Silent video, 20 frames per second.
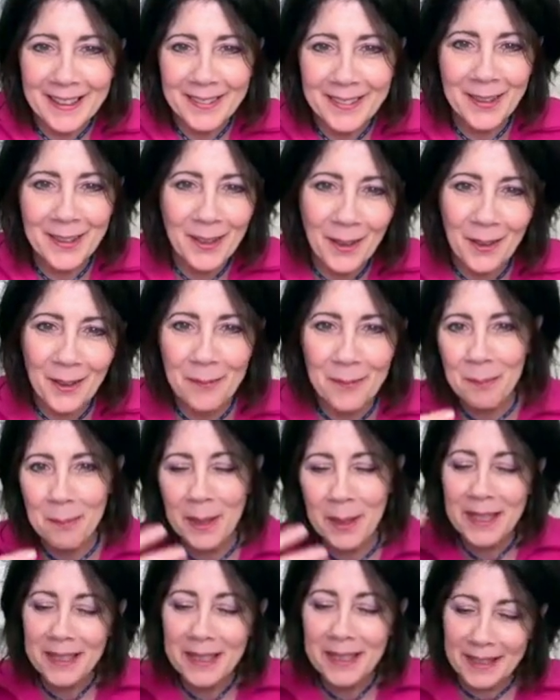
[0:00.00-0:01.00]
With mm-hmm. our
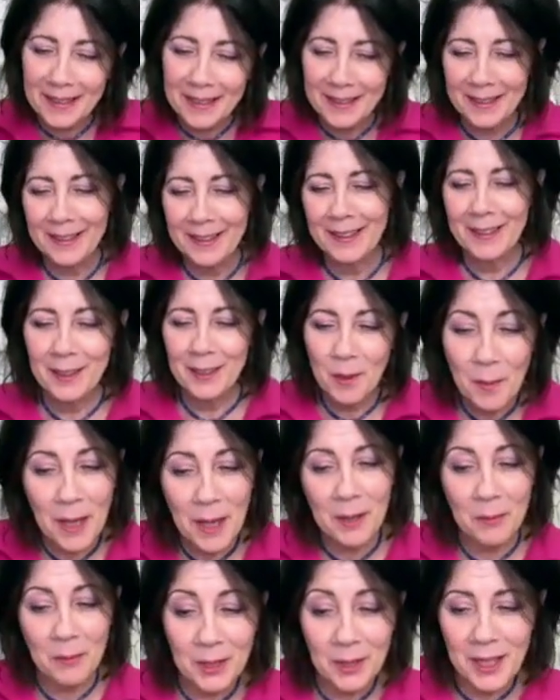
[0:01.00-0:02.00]
being, no
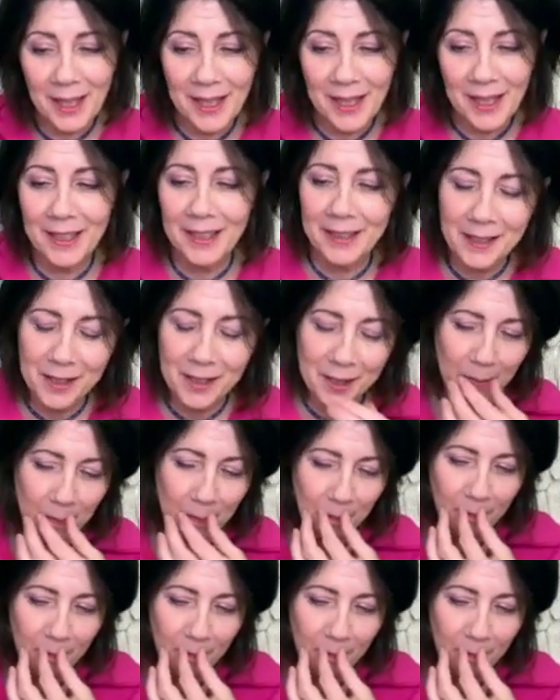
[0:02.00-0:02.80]
matter what the age.